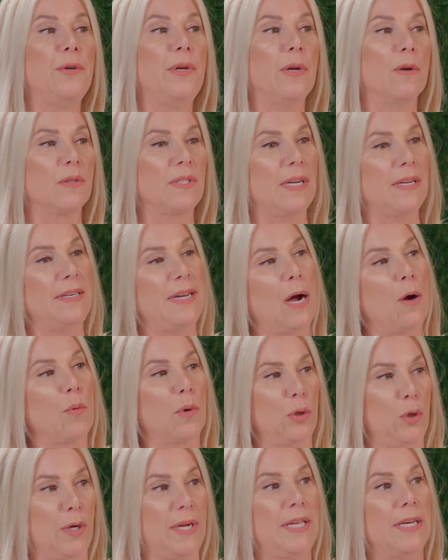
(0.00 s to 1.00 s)
2 years, like now
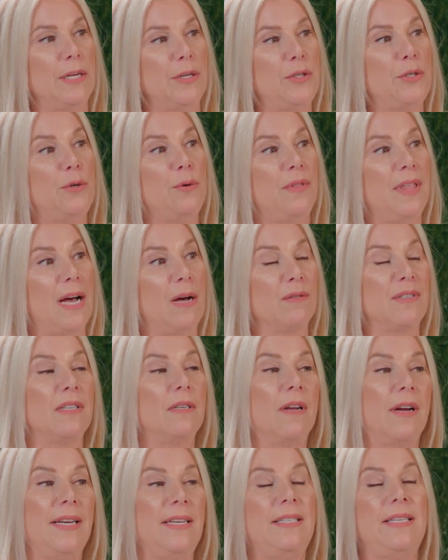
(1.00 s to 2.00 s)
we're looking at
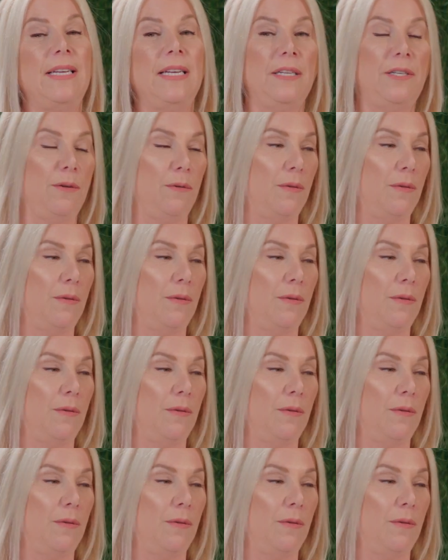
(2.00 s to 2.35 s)
2019,